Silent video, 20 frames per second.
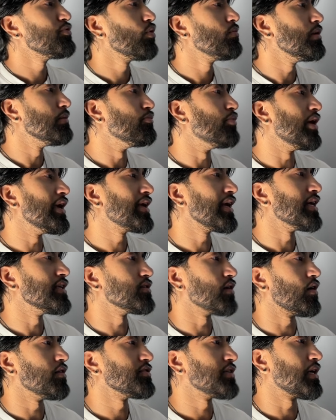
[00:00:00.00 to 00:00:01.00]
will be breaking its
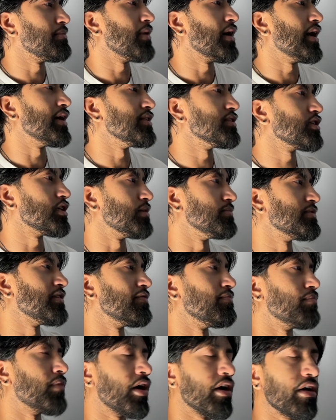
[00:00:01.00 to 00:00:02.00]
all-time high in terms of
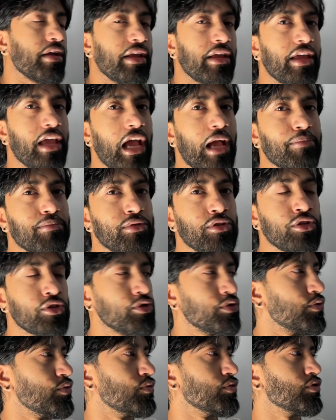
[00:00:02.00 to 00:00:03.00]
market cap
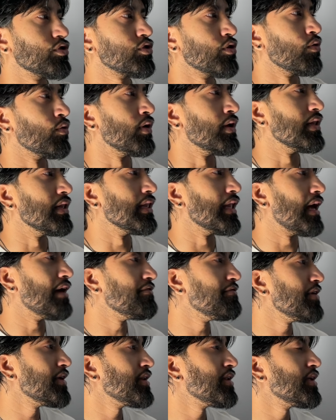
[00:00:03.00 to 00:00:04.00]
soon. So
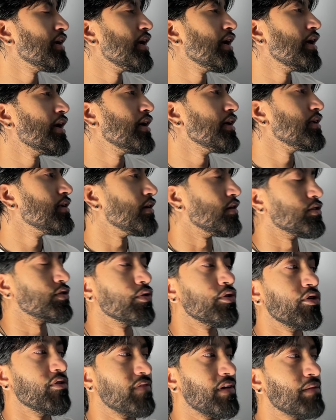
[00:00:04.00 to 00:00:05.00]
11, so
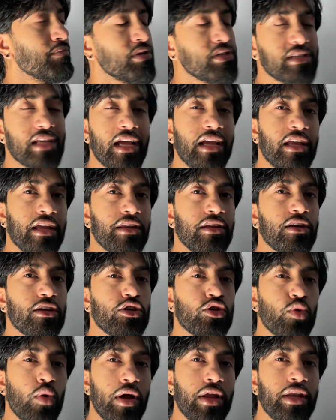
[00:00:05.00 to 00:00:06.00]
November 2nd,
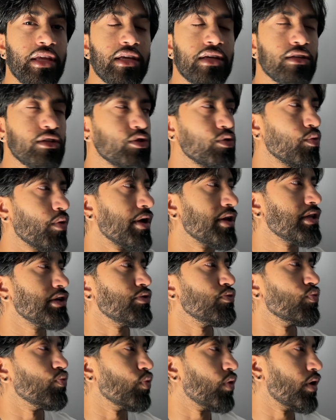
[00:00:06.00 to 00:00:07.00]

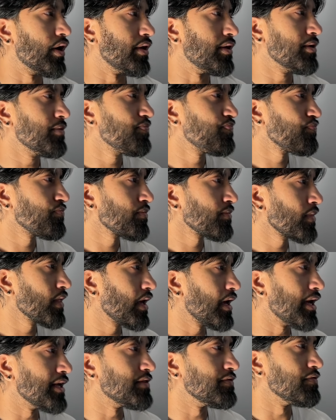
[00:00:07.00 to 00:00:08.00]
2021,
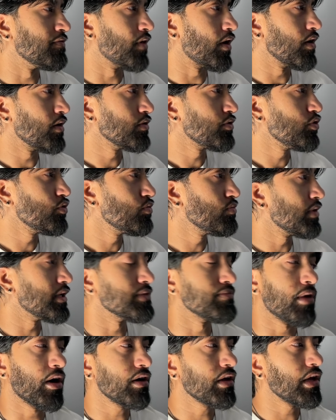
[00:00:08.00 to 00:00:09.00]
its volume, its
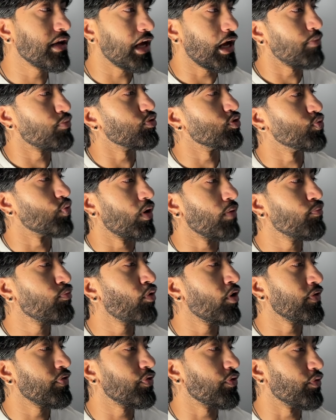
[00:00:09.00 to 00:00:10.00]
market cap was
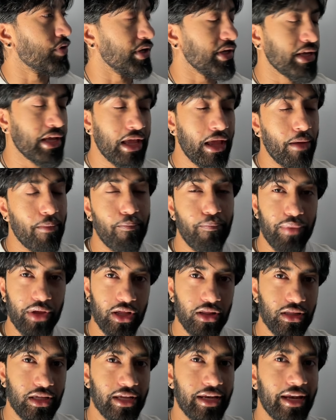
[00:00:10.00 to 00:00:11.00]
1.3
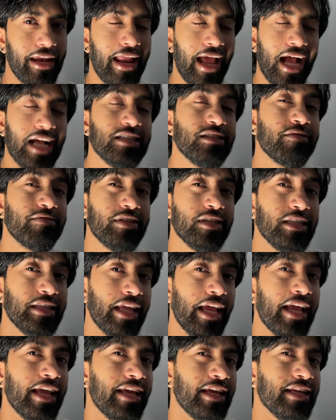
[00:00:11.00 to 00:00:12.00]
billion, and as of
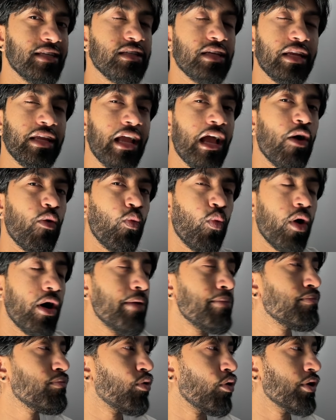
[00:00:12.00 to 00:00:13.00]
today, it's sitting at
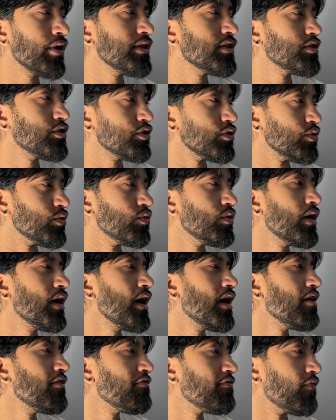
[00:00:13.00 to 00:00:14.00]

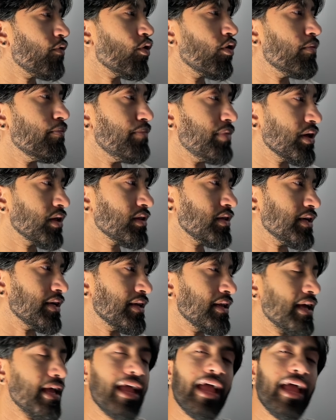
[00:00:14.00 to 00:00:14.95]
1.24 billion.